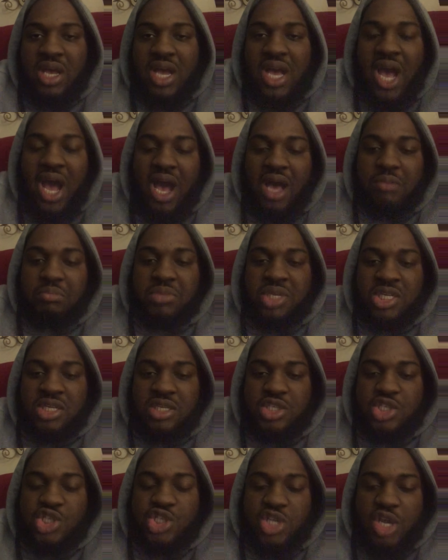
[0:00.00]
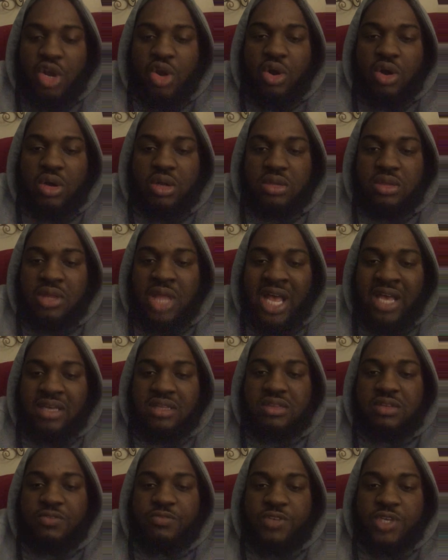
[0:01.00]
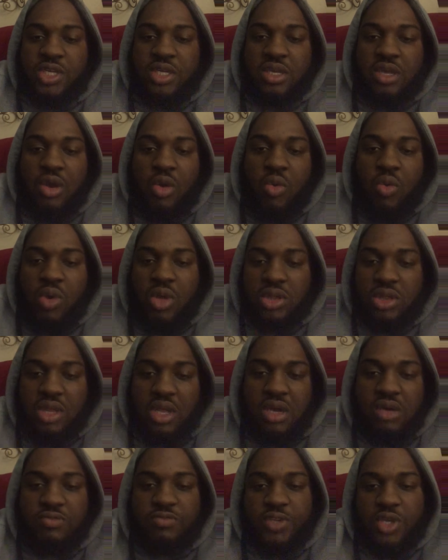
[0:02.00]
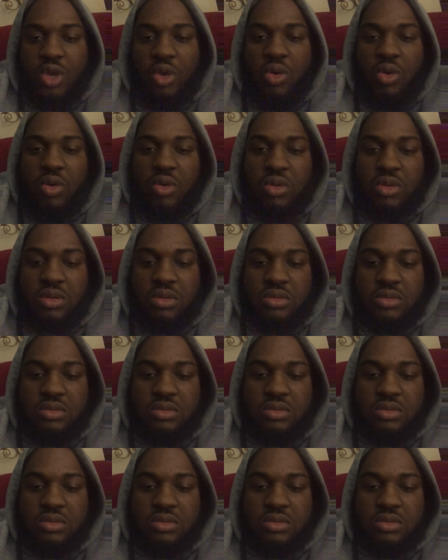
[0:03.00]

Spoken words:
comment, share, like the video. Love y'all.